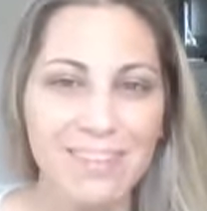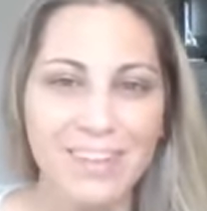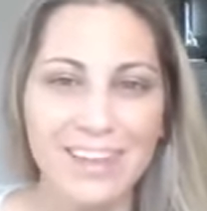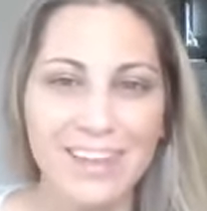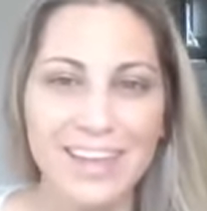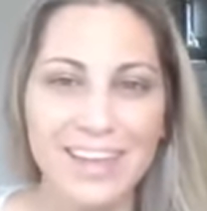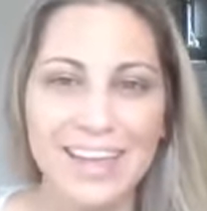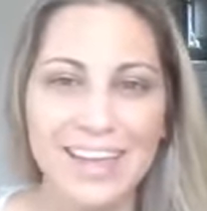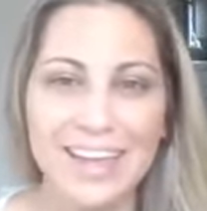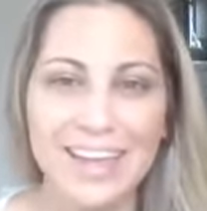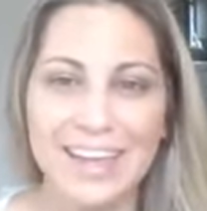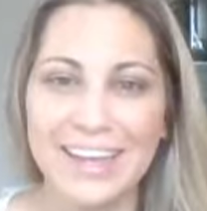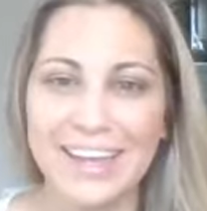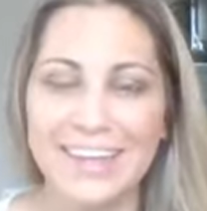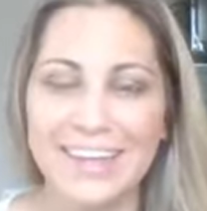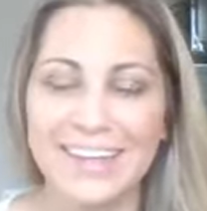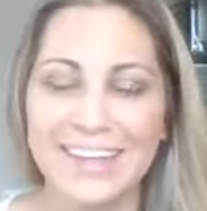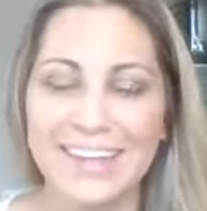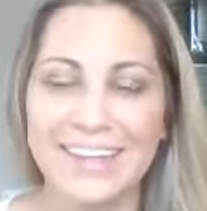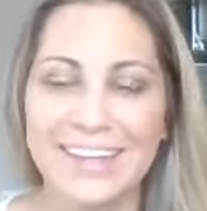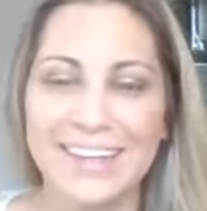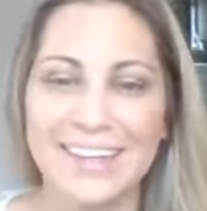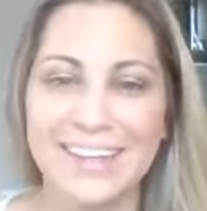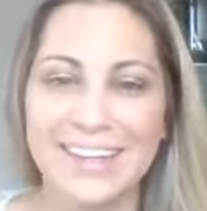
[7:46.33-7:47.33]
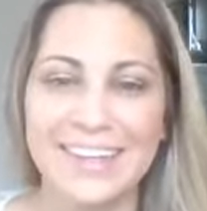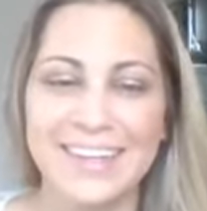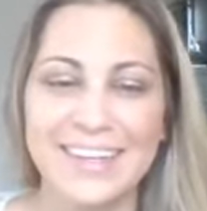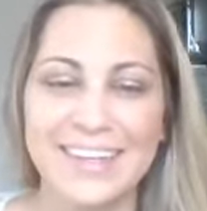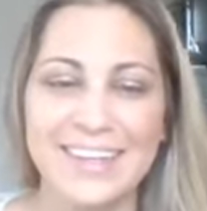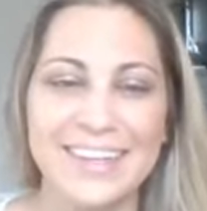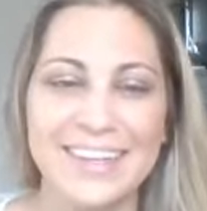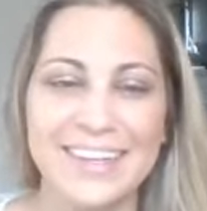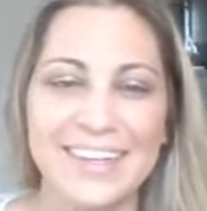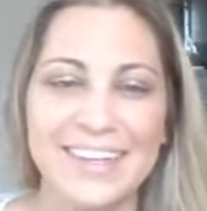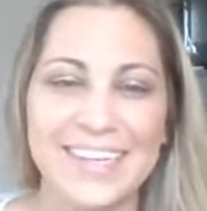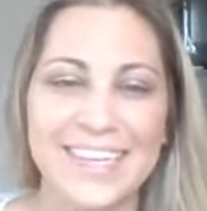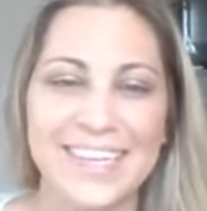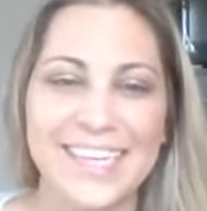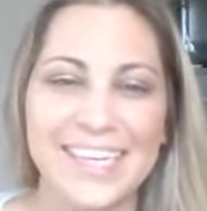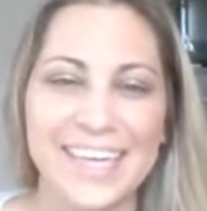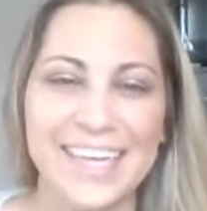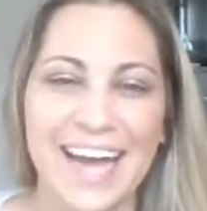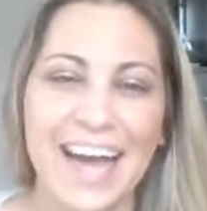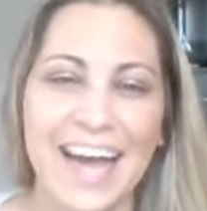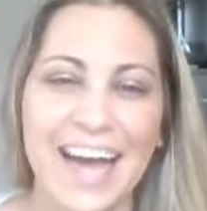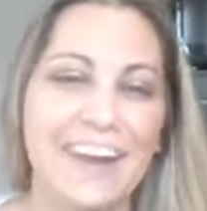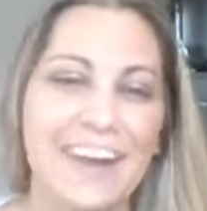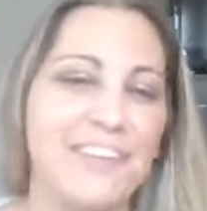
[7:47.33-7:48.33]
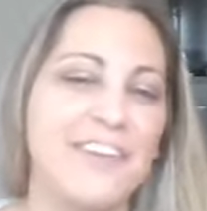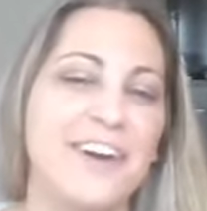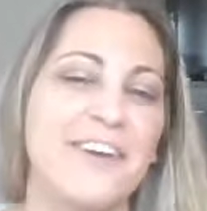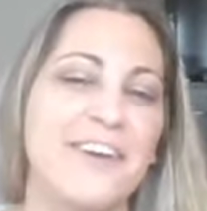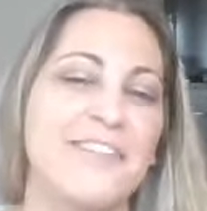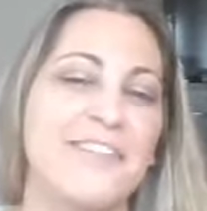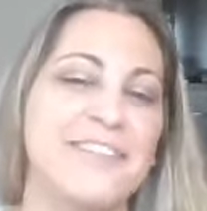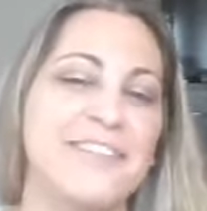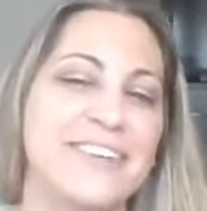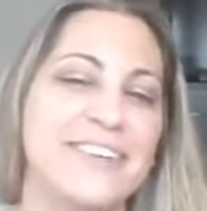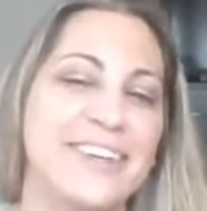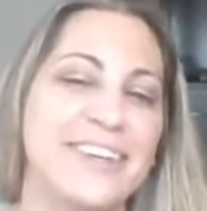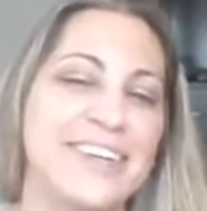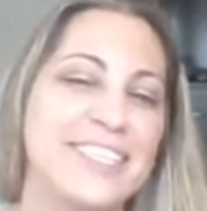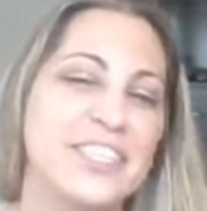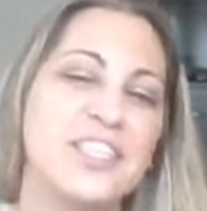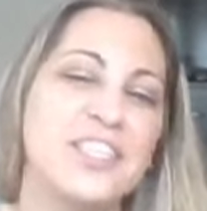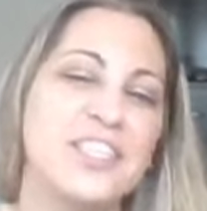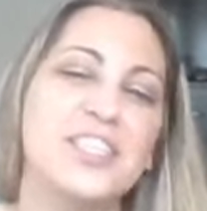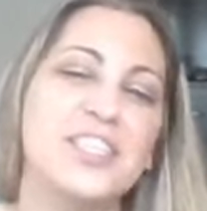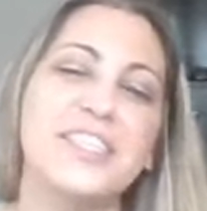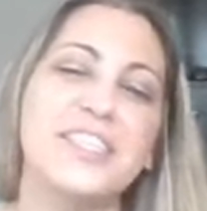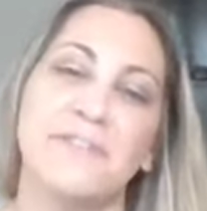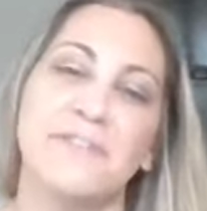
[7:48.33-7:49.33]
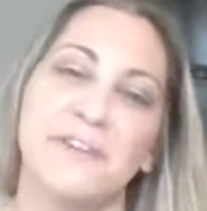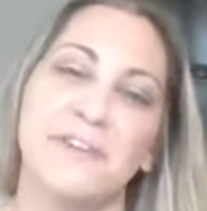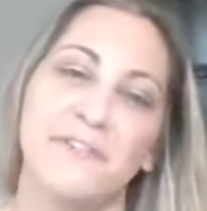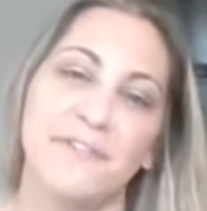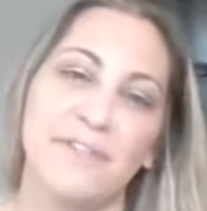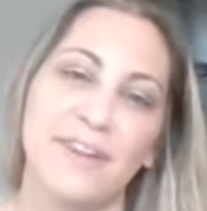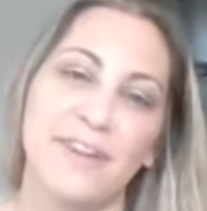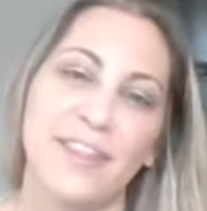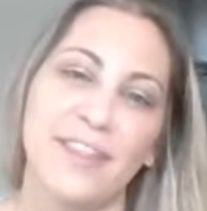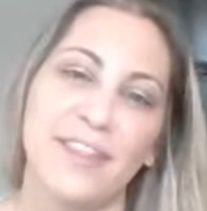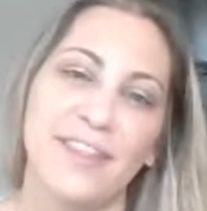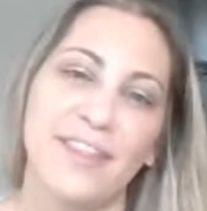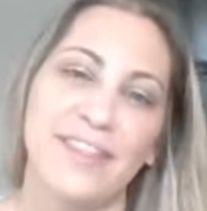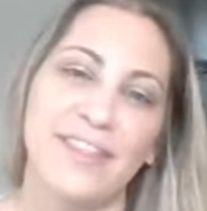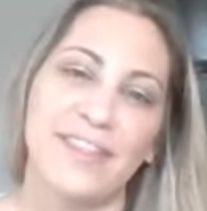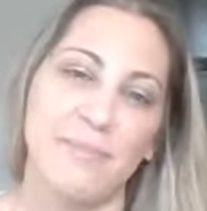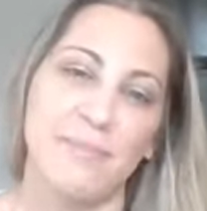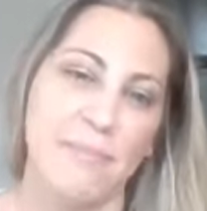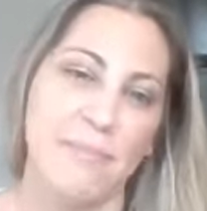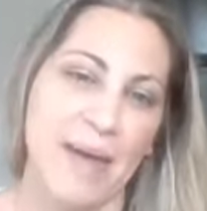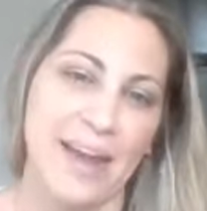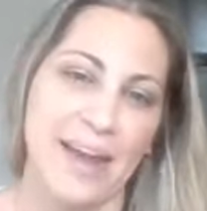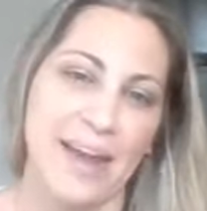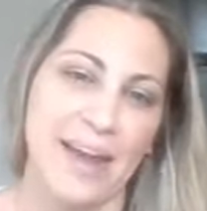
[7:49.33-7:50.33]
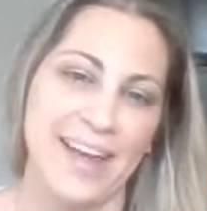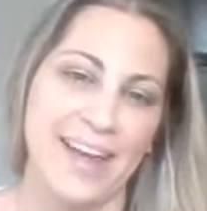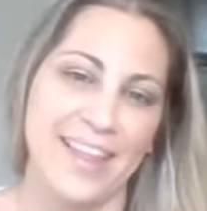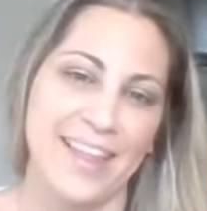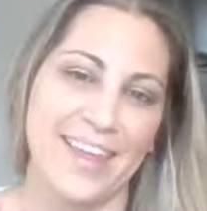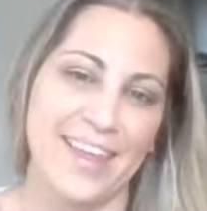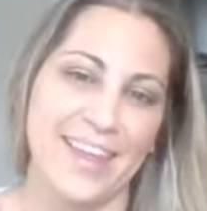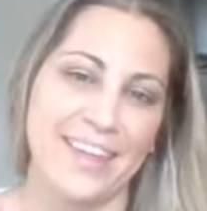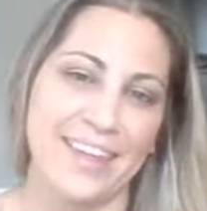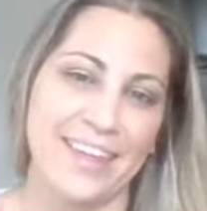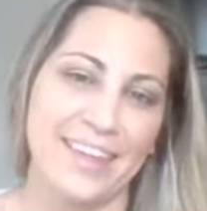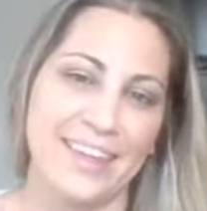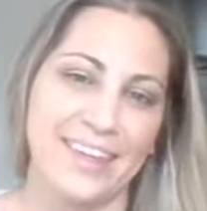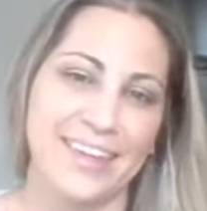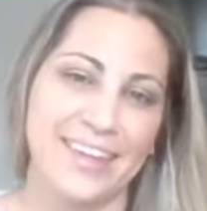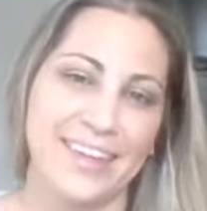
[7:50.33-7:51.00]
He I don't know. It's just different for men, I think.